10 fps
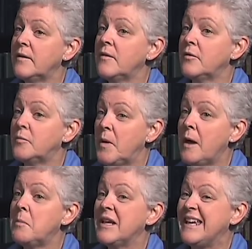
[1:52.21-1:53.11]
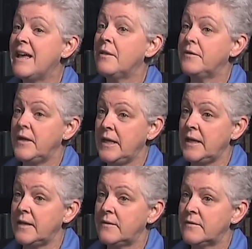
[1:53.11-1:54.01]
to those public health
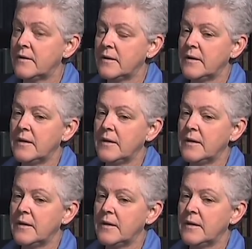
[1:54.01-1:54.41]
needs,